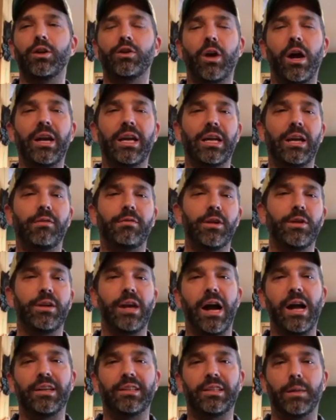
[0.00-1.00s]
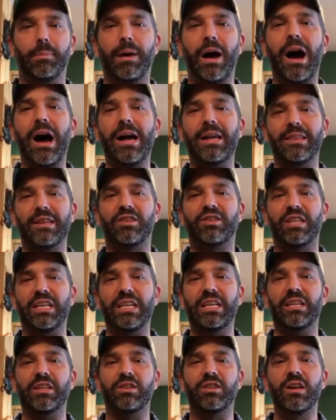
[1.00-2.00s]
I try to give you guys the behind the
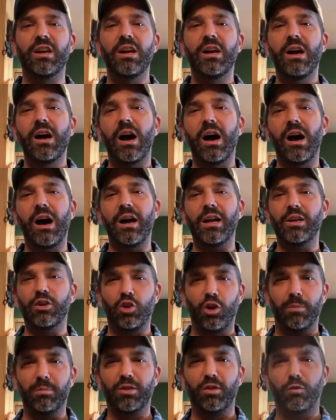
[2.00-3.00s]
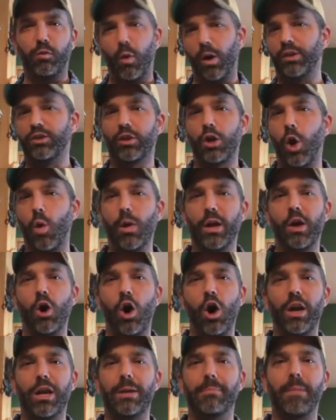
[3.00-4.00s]
scenes in terms of what's going
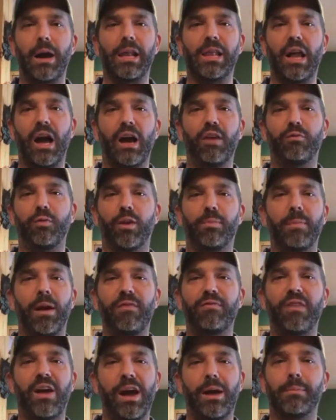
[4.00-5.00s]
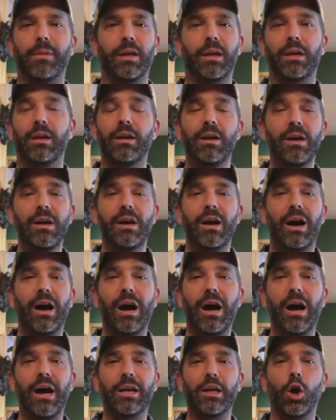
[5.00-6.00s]
on in my life with my family,
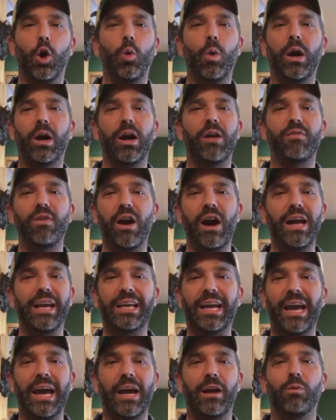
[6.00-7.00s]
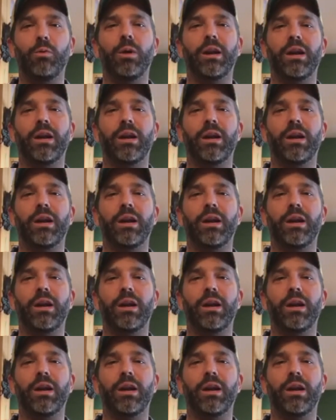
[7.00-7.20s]
wherever I can.